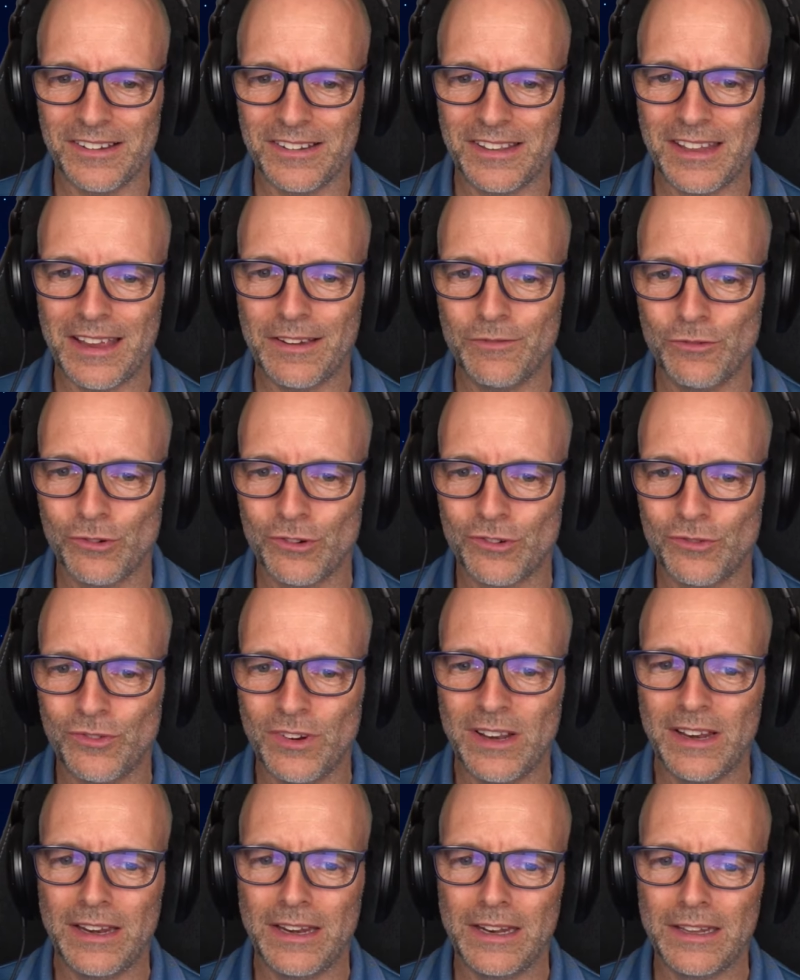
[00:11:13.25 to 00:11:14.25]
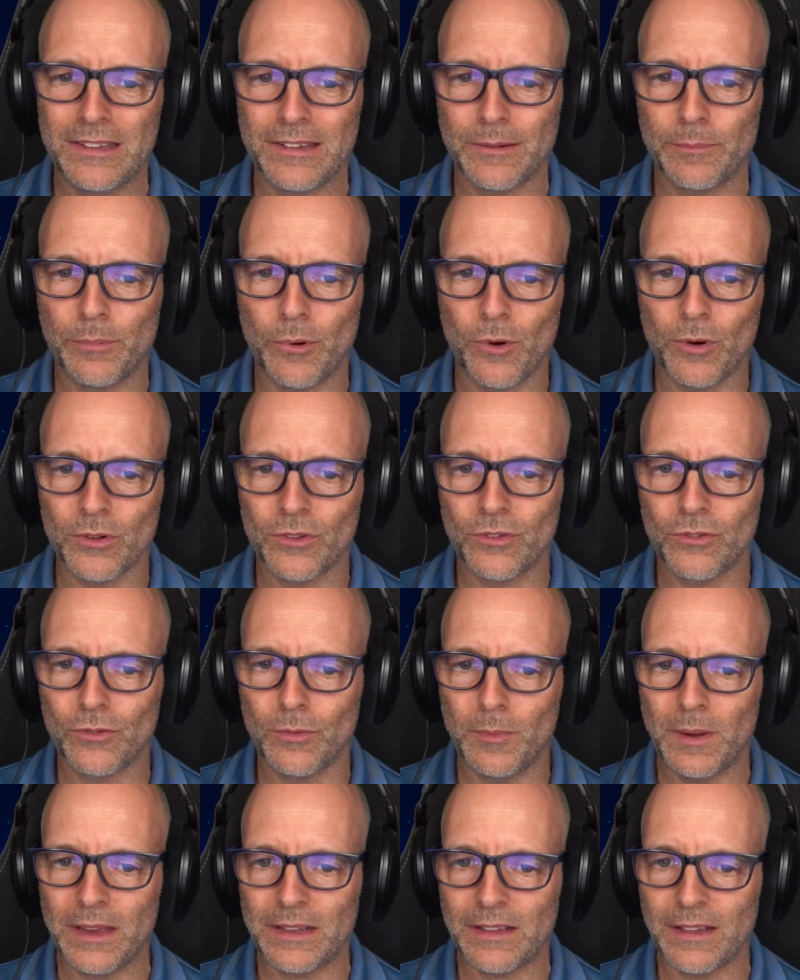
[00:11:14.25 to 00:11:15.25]
They would really need support to
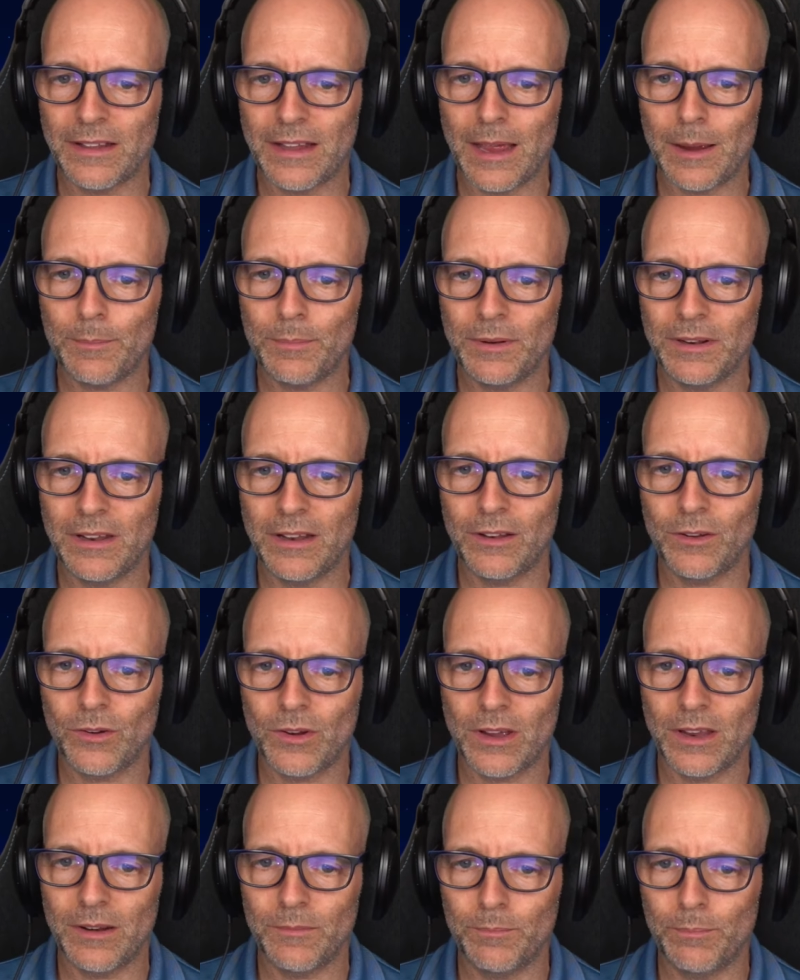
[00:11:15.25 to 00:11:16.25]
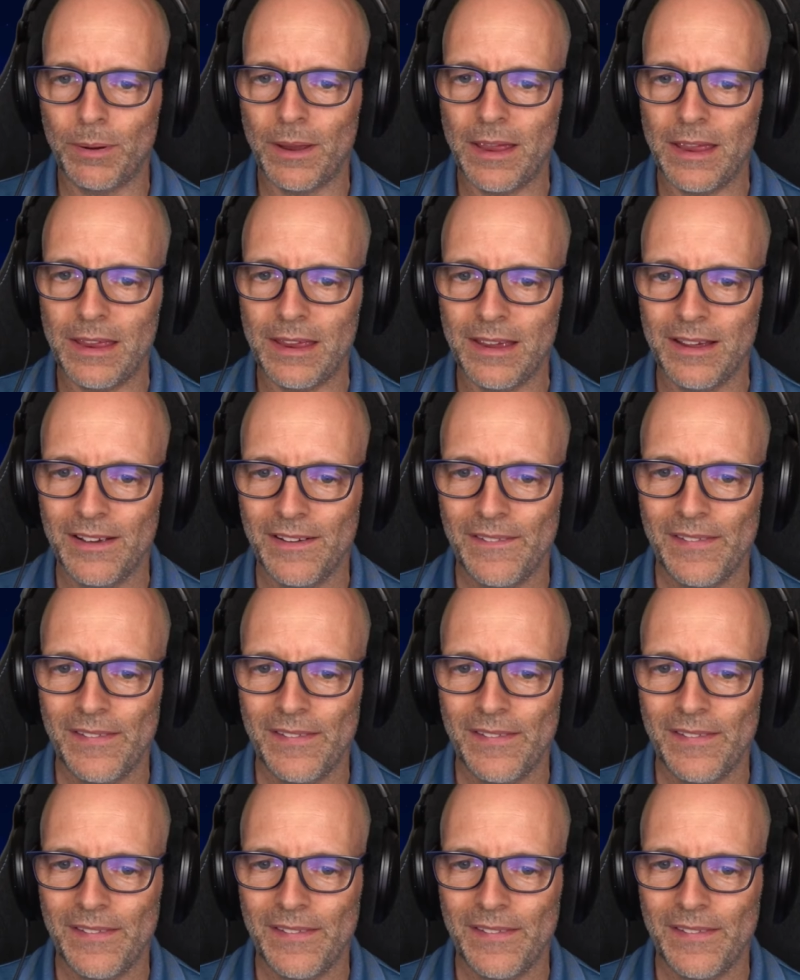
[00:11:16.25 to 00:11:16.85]
make that happen, that you can pay